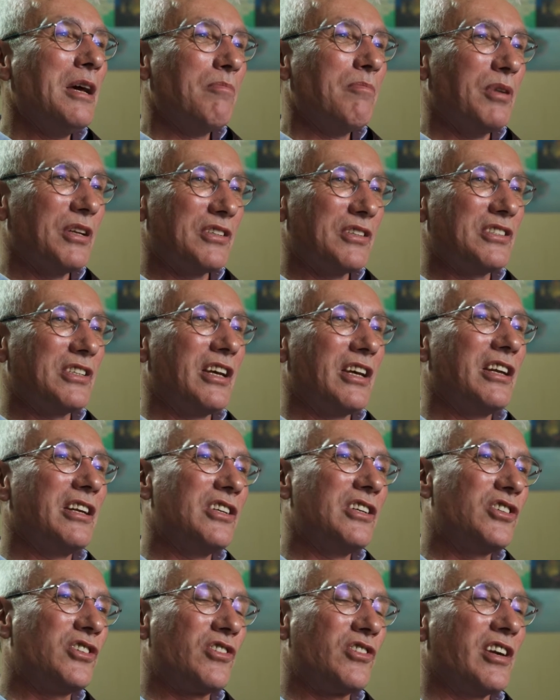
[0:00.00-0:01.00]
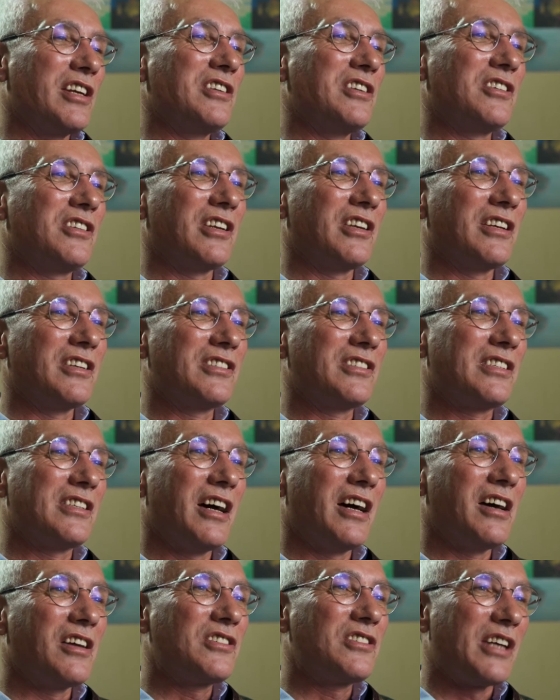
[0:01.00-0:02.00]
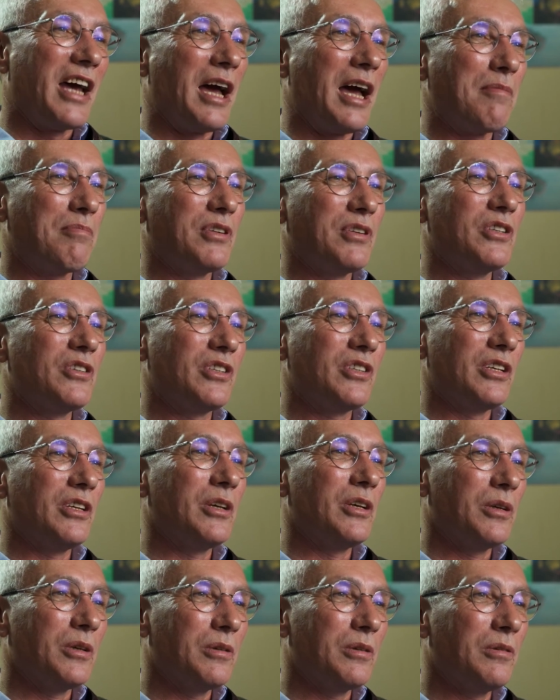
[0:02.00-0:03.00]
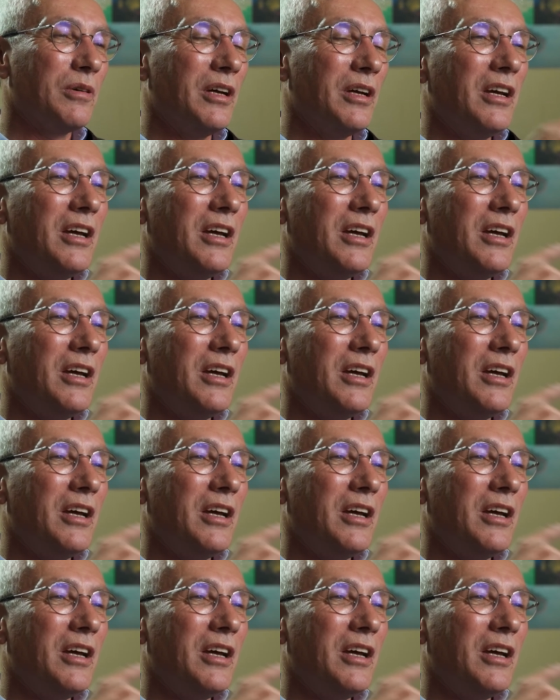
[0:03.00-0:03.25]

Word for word: but certainly strange things start to happen to you,